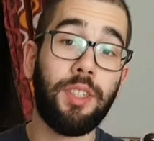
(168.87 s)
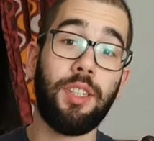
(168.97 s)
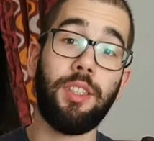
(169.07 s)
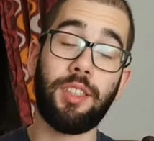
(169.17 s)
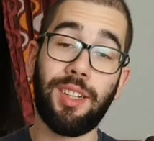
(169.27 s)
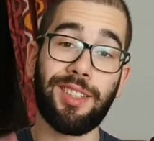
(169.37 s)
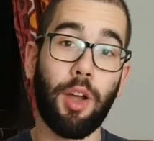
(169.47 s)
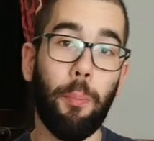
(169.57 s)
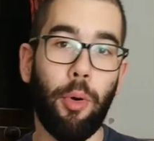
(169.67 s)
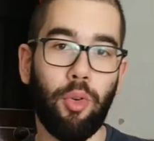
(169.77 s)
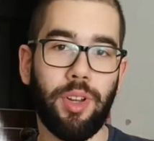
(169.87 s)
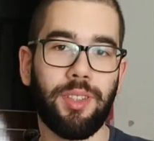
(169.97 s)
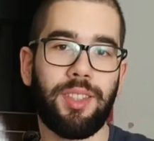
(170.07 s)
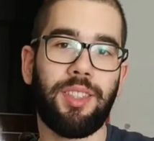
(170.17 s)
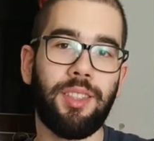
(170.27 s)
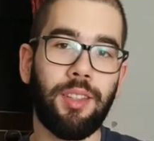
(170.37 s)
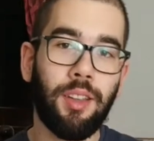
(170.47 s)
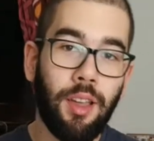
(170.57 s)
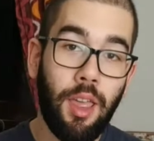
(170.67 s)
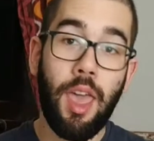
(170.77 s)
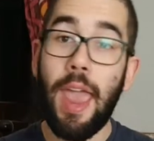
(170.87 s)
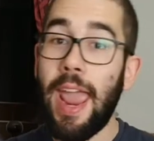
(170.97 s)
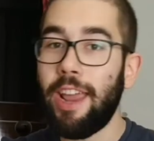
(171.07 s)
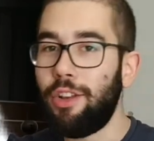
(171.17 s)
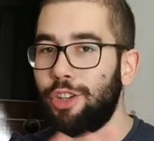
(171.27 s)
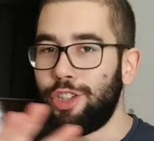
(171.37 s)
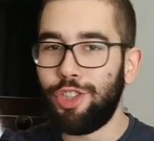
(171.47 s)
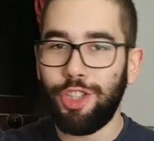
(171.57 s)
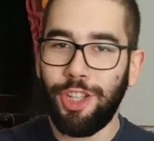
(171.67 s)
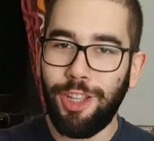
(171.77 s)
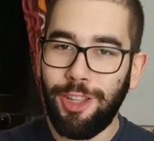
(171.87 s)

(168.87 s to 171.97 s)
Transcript: the third component, energy.